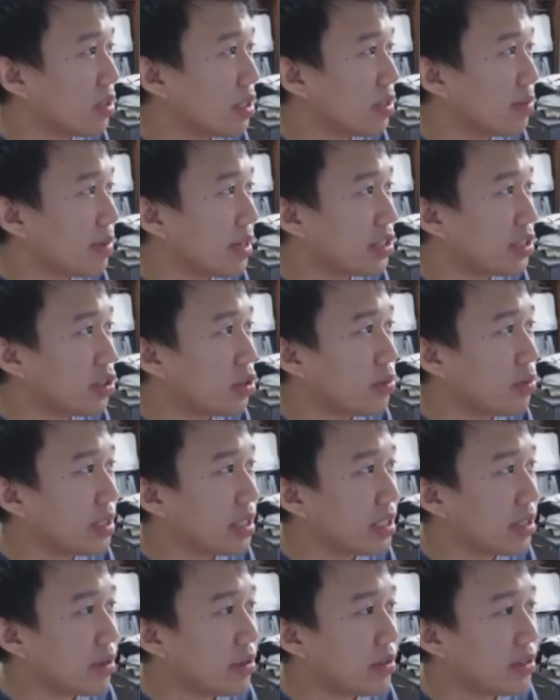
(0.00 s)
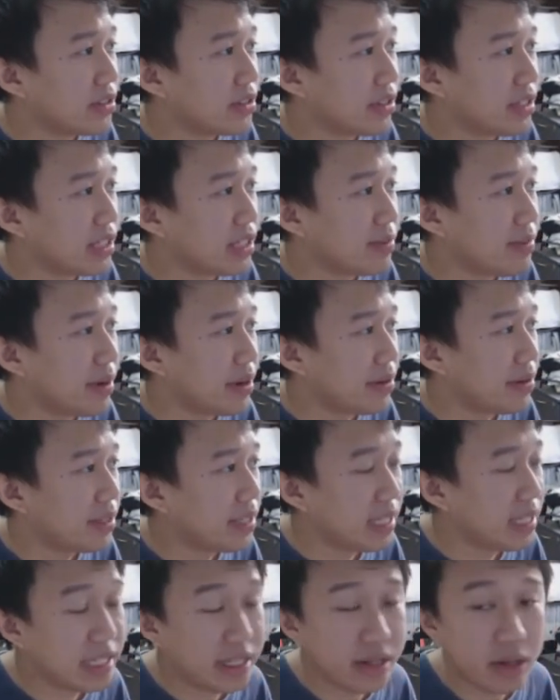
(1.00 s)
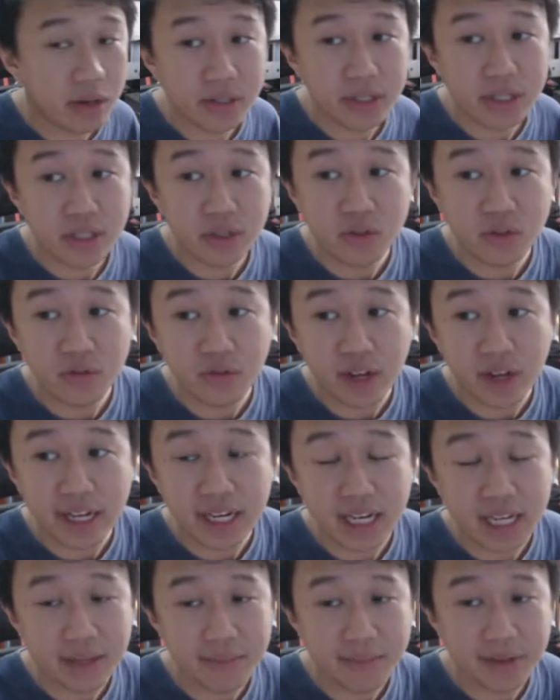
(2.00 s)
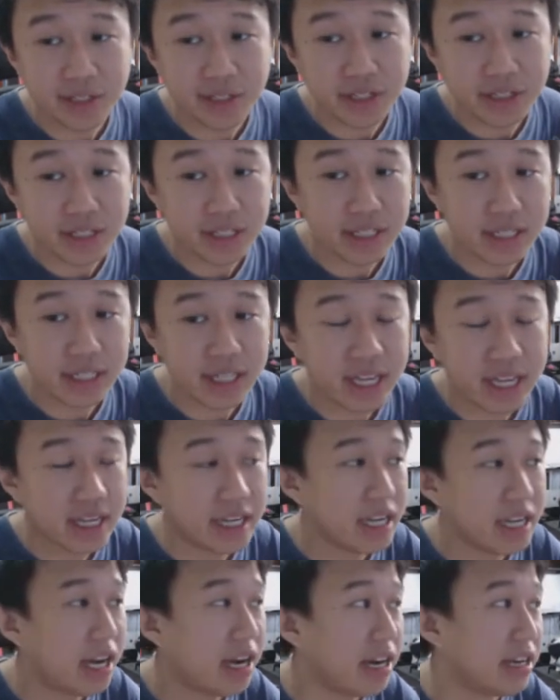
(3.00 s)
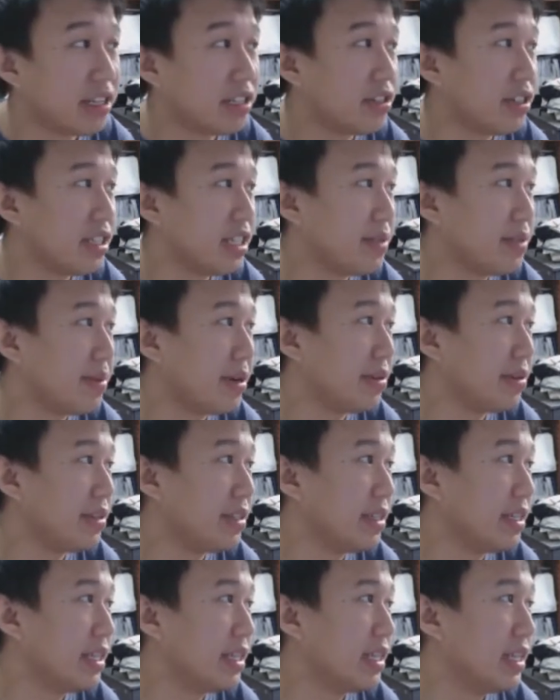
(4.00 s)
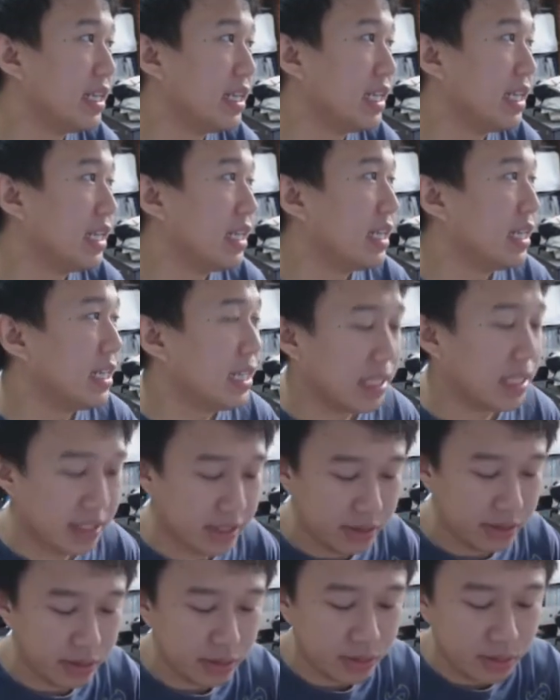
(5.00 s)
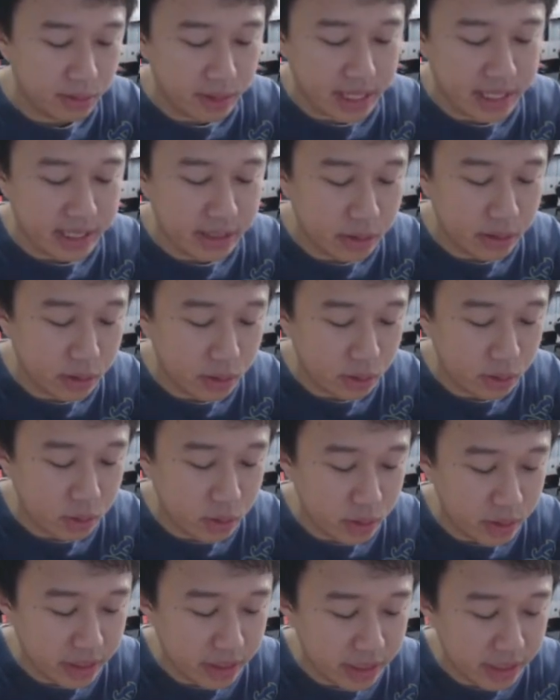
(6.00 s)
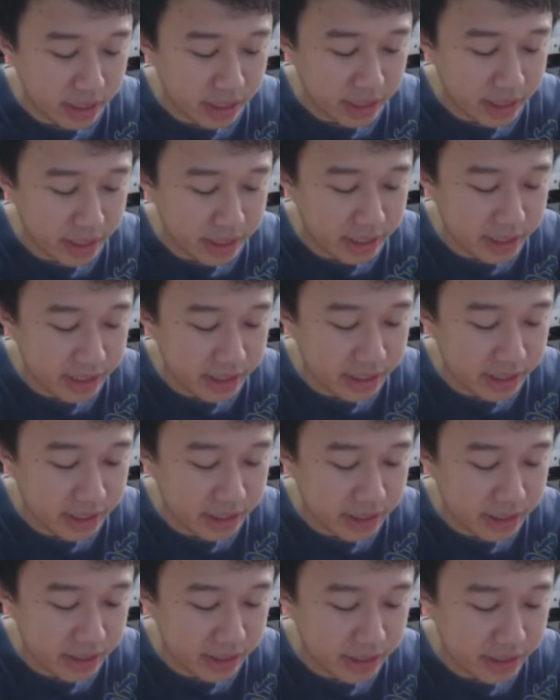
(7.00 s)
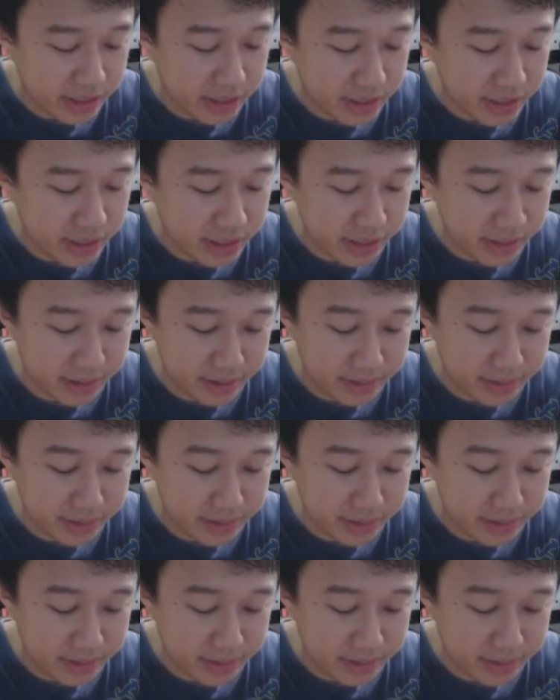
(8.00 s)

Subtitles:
special word called transparent in order to find images that are transparent. So let's go to our cursor,